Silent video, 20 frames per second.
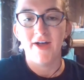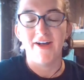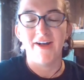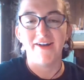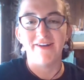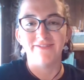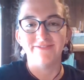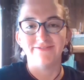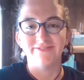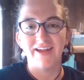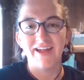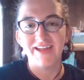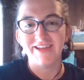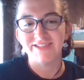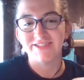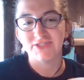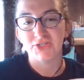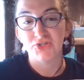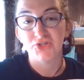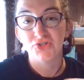All right,
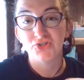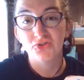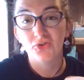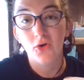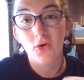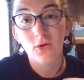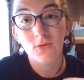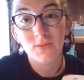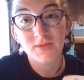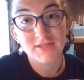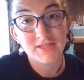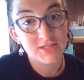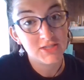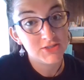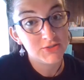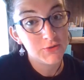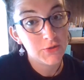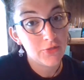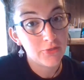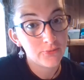so your goal was to
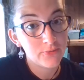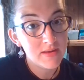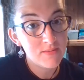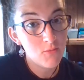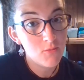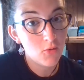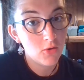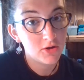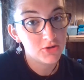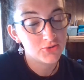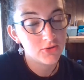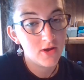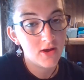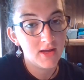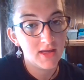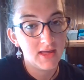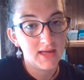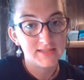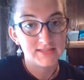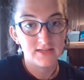do 3 more
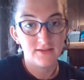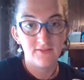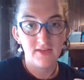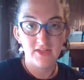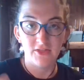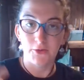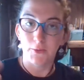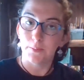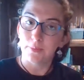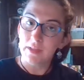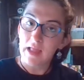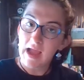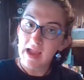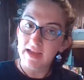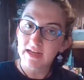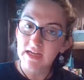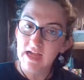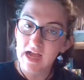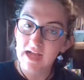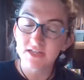drawings of either
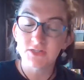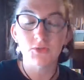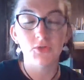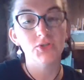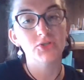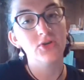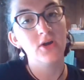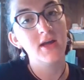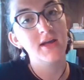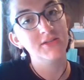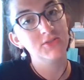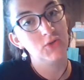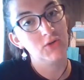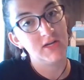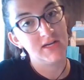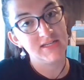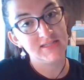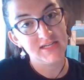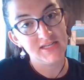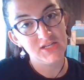blind contour drawings or
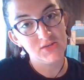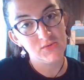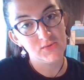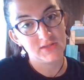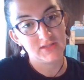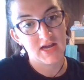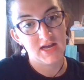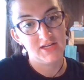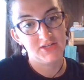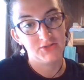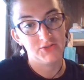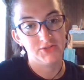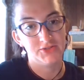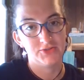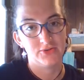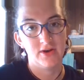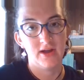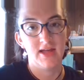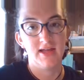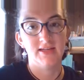continuous contour
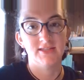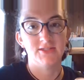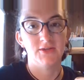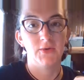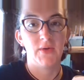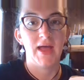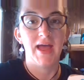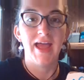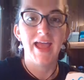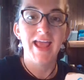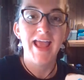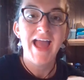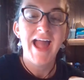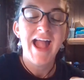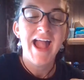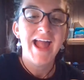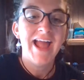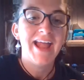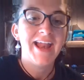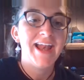drawings, okay?
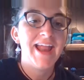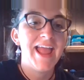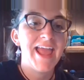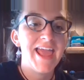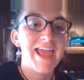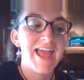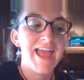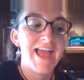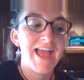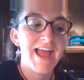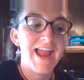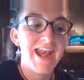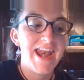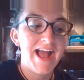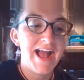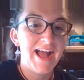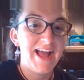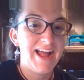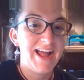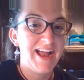And
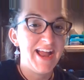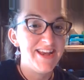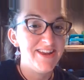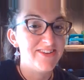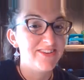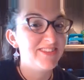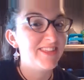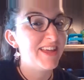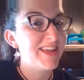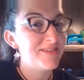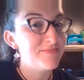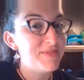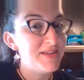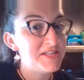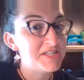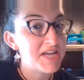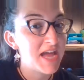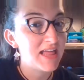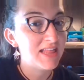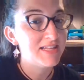I know they can be
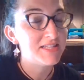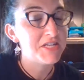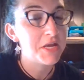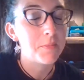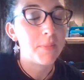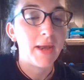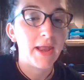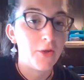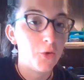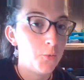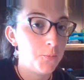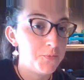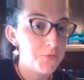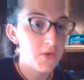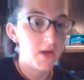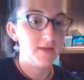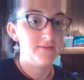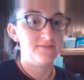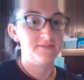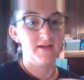challenging, but I hope you
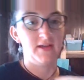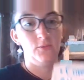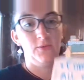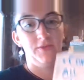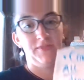had fun with